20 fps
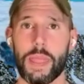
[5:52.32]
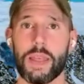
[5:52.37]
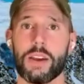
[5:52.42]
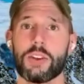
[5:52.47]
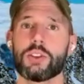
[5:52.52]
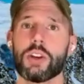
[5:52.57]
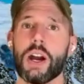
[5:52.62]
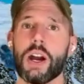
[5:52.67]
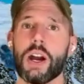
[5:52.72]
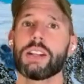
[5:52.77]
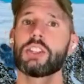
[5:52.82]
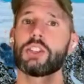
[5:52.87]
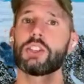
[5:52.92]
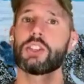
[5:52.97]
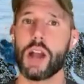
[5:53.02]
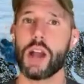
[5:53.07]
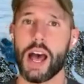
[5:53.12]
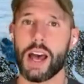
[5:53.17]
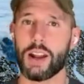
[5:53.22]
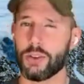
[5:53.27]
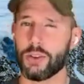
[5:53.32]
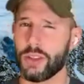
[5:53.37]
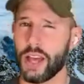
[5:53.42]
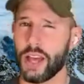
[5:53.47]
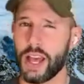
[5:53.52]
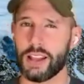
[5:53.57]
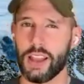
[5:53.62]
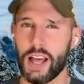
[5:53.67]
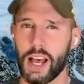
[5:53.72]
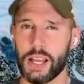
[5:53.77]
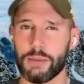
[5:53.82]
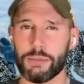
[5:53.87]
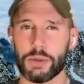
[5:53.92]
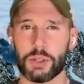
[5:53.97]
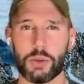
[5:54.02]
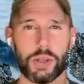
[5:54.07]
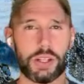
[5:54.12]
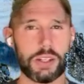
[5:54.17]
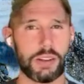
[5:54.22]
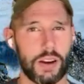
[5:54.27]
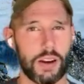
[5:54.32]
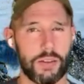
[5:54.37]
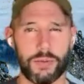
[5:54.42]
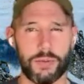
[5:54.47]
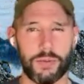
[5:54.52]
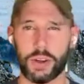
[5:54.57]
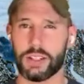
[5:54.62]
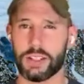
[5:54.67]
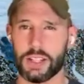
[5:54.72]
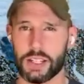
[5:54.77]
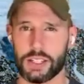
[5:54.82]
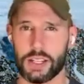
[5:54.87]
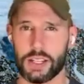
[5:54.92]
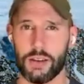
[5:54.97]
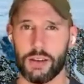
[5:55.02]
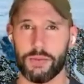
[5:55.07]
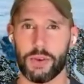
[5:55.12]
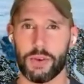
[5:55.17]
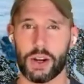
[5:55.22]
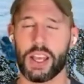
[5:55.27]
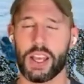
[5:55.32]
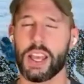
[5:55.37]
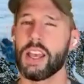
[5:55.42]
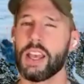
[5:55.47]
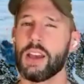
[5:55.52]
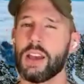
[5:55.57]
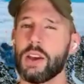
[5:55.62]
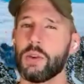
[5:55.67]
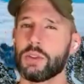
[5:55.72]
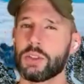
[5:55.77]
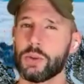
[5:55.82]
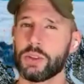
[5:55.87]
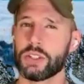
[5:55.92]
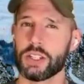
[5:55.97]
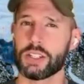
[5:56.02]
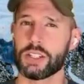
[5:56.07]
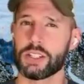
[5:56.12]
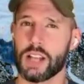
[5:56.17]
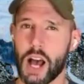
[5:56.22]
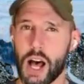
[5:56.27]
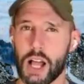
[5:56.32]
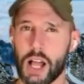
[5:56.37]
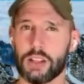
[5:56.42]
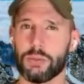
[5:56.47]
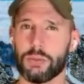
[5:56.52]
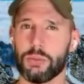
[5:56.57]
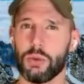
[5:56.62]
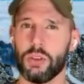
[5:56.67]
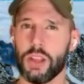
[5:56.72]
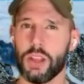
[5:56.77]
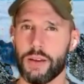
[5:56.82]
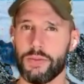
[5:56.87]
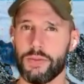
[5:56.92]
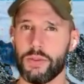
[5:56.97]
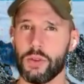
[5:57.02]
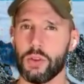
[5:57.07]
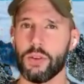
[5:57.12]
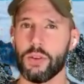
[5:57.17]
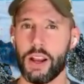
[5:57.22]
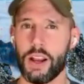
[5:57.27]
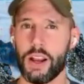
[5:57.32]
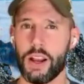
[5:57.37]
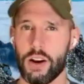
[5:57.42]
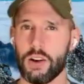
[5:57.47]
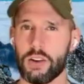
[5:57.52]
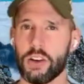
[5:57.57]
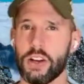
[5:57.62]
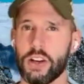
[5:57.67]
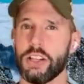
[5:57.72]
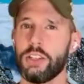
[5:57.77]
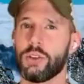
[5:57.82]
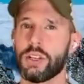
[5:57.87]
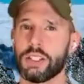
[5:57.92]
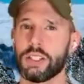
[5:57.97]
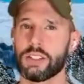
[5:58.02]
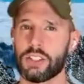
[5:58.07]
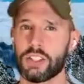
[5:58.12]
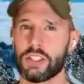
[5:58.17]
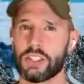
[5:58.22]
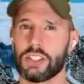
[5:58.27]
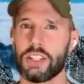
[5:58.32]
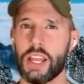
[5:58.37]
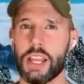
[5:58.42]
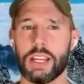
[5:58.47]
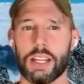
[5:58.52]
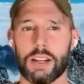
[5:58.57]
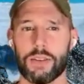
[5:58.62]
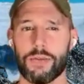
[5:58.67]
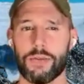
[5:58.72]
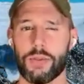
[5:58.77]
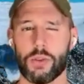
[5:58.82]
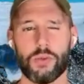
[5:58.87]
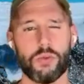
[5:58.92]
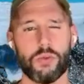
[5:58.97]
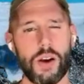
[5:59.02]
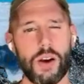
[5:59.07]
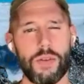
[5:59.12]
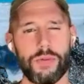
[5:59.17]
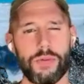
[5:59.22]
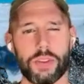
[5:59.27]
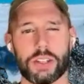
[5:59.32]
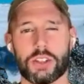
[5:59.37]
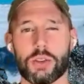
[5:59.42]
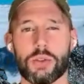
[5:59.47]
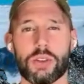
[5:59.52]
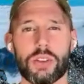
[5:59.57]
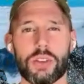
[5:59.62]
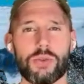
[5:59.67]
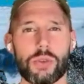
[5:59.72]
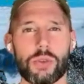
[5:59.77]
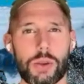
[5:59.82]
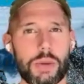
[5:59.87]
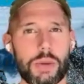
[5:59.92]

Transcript: try to straddle that line between comfort and discomfort. So it's a tolerable level of air hunger and you can sustain it for the roughly 2 to 3